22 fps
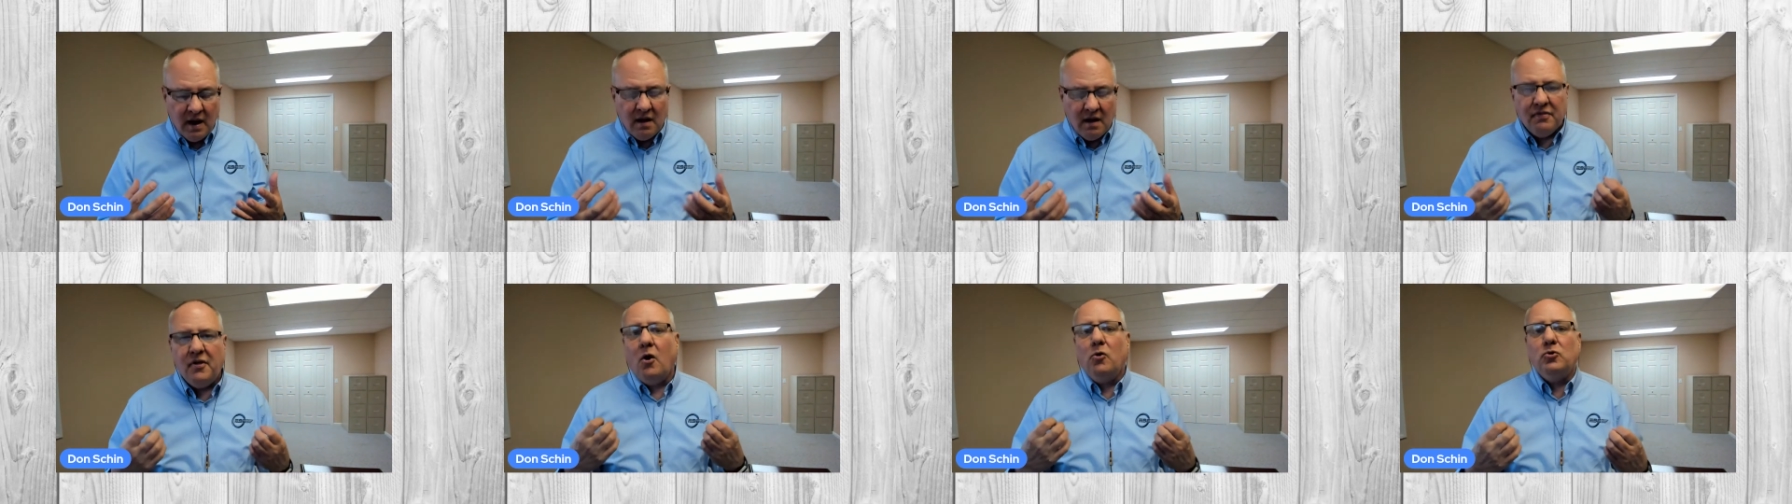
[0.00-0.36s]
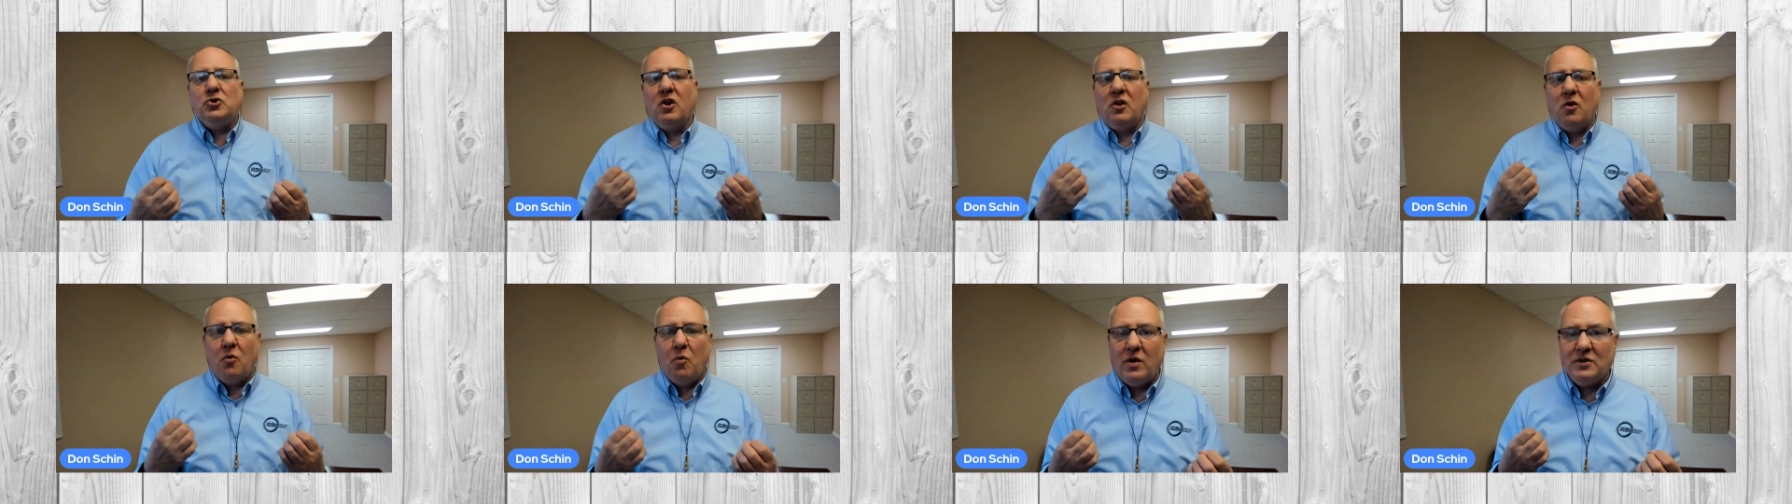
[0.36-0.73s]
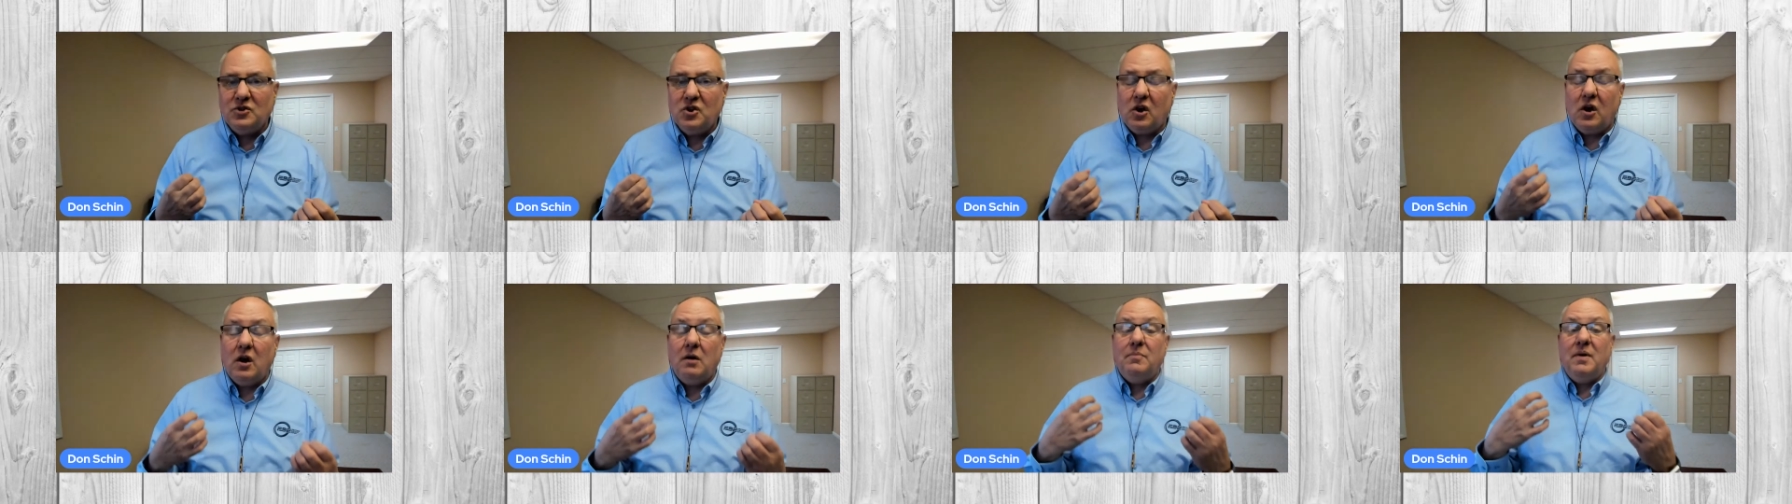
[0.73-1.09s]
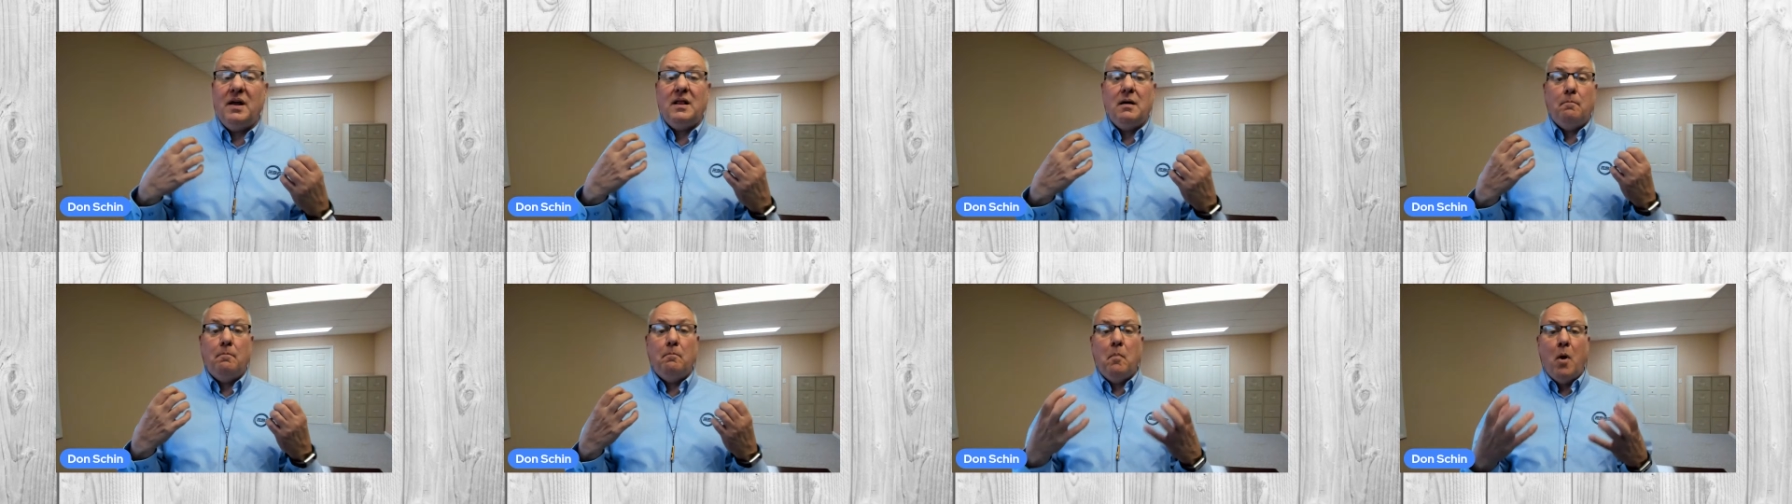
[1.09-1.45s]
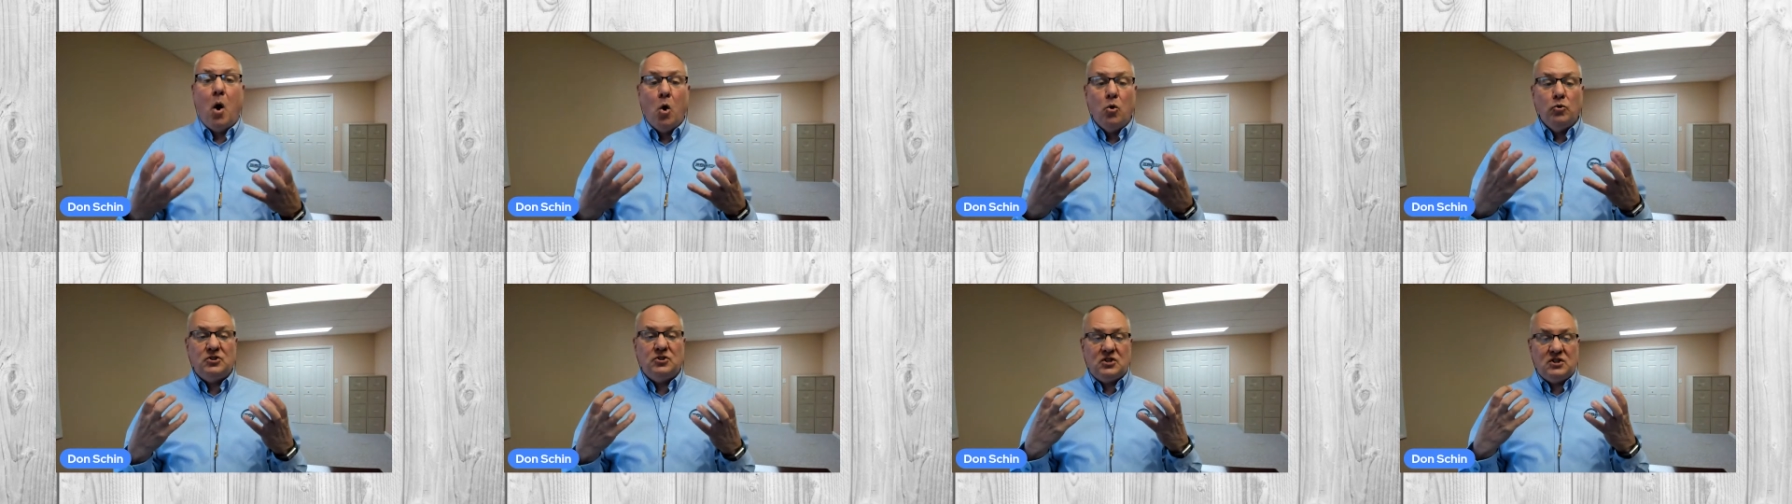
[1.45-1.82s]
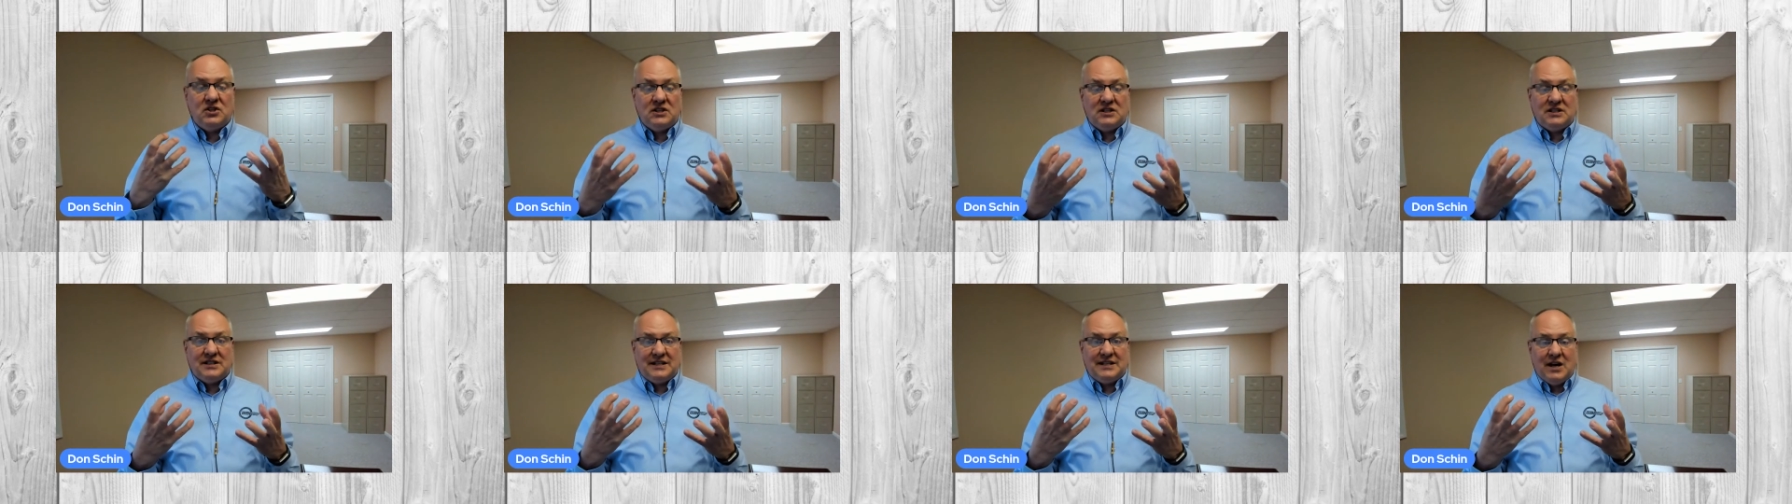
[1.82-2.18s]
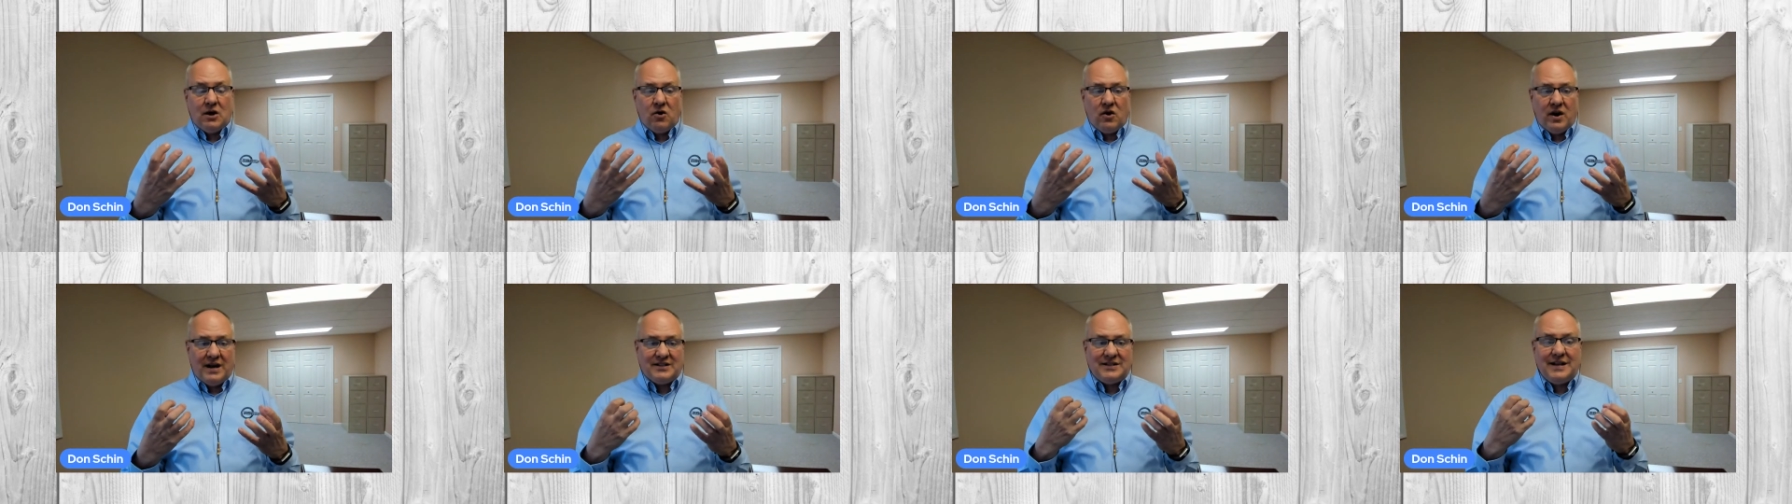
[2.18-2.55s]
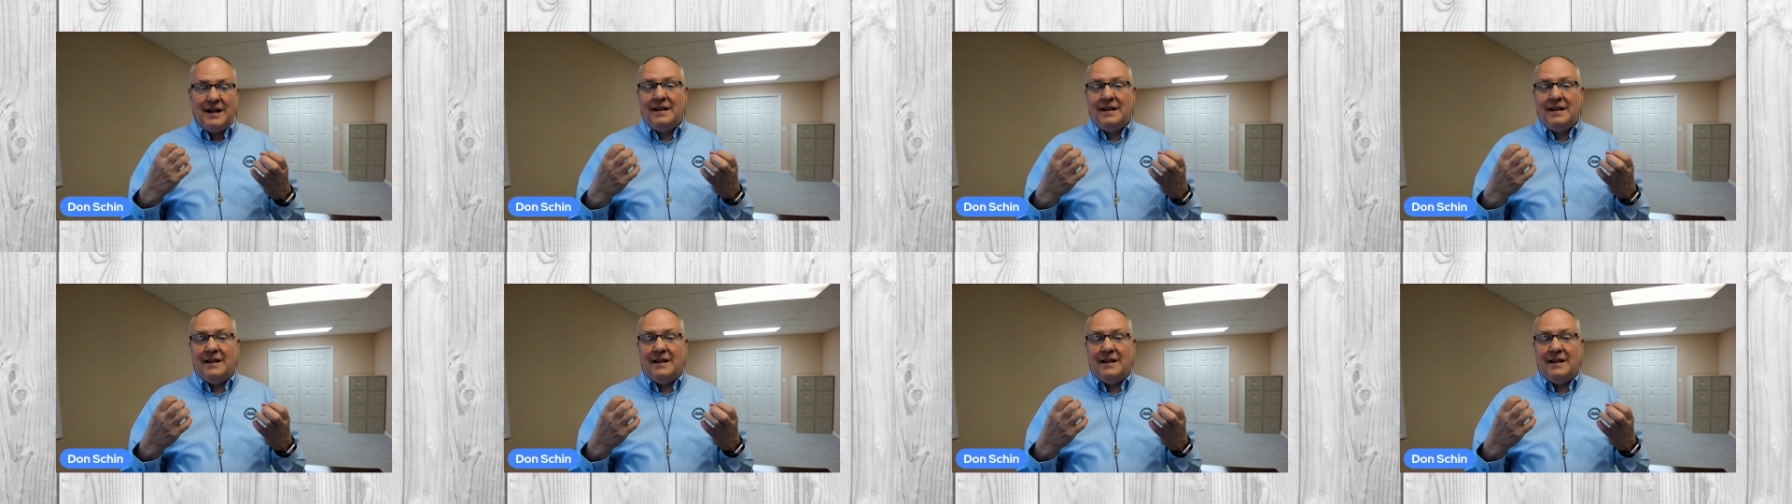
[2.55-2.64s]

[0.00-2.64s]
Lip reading: those are the ones that are going to be the most serious,